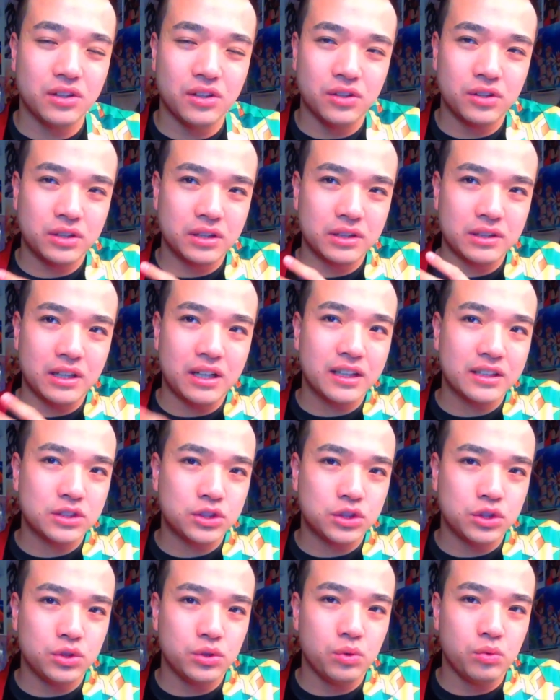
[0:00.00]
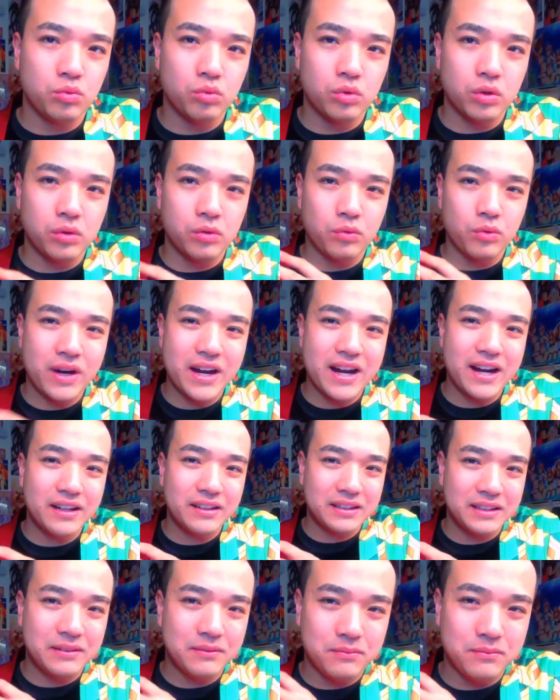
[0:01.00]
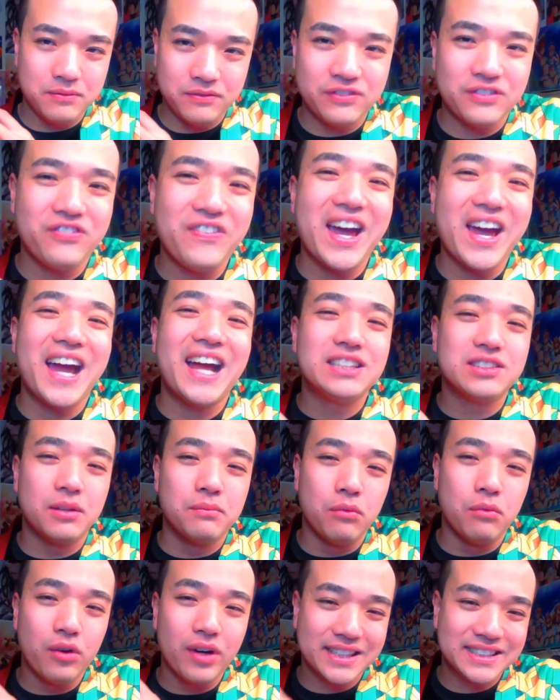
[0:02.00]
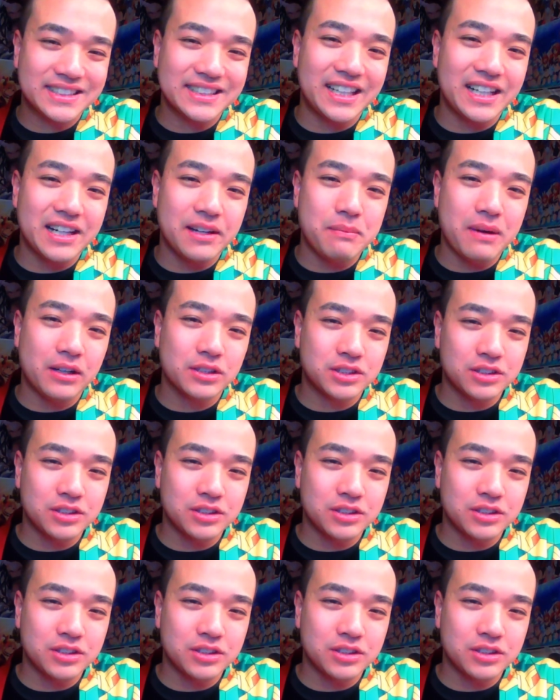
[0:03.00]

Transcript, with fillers: or the arc two will where fans are more excited about.